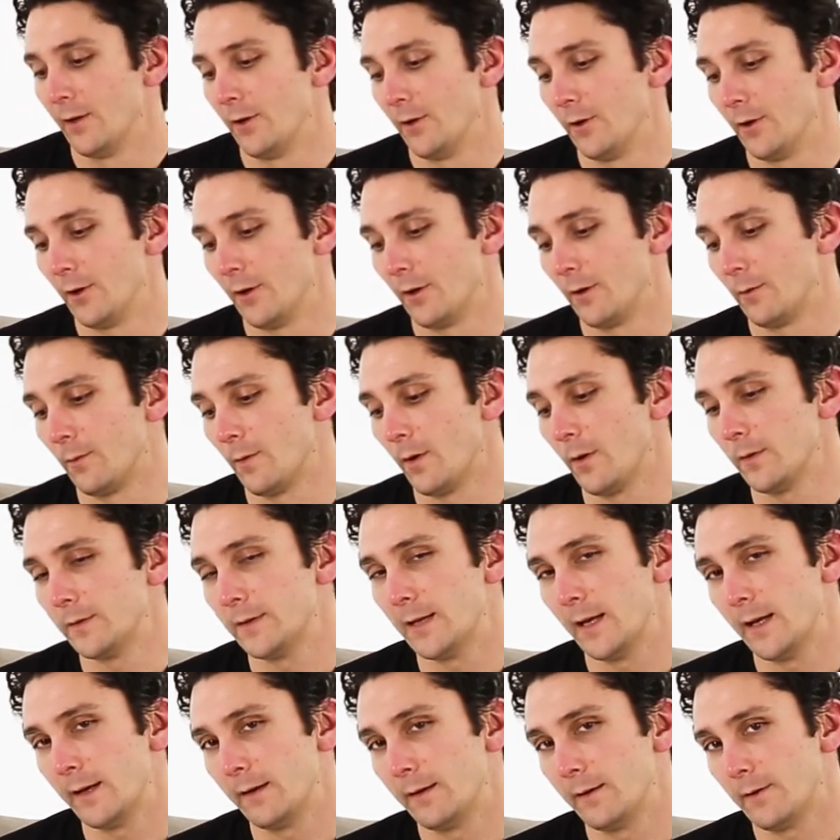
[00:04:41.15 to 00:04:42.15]
You're going to
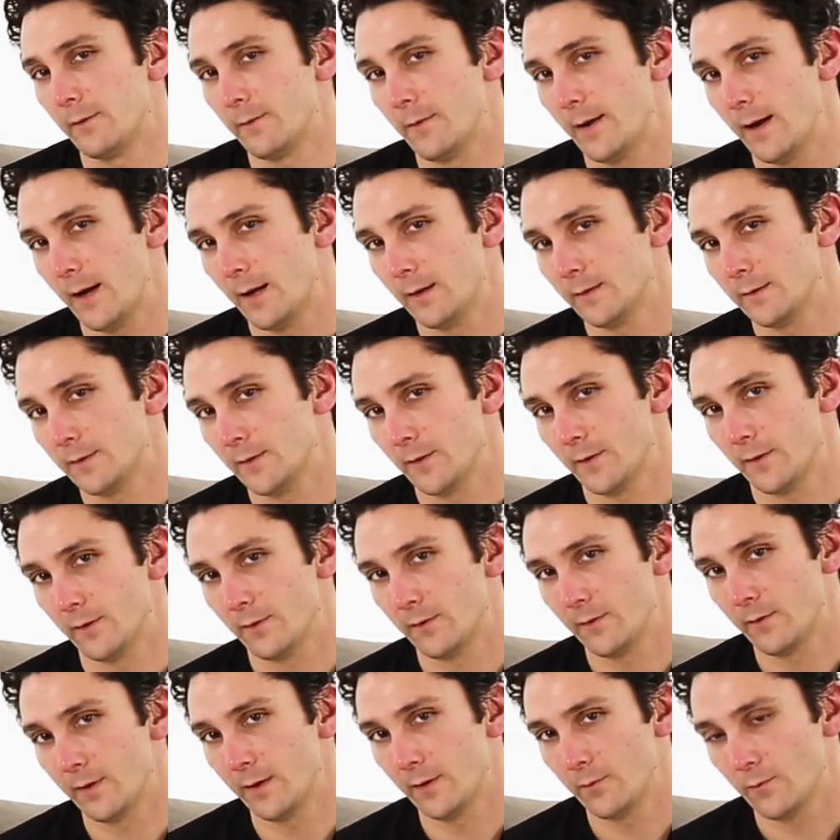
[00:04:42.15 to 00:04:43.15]
rotate it around so the
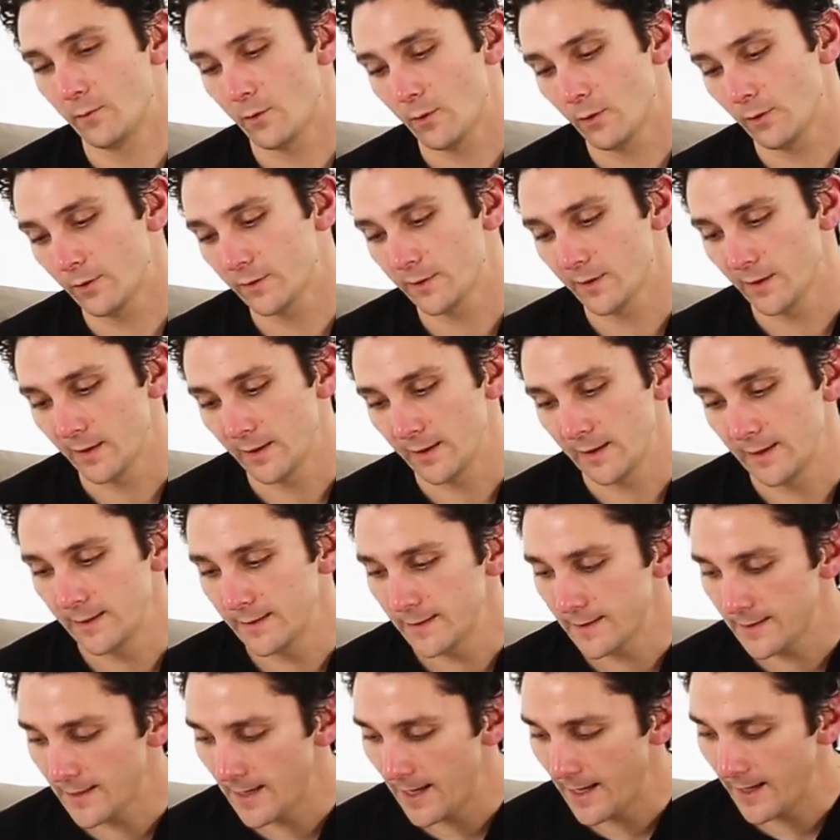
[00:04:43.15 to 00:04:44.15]
green roller's on the
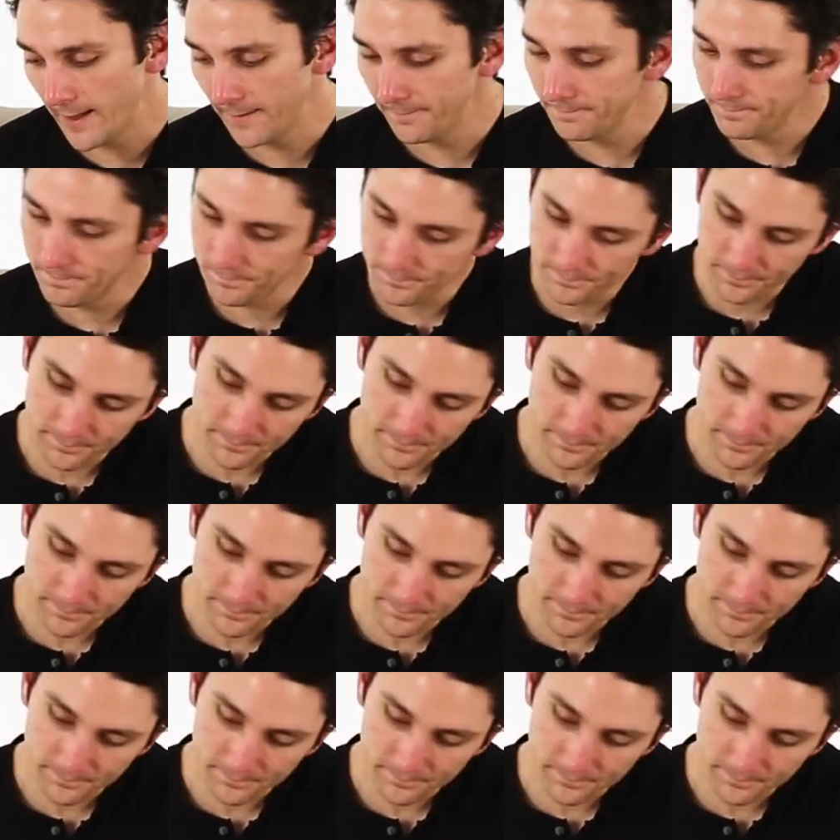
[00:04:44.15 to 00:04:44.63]
inside,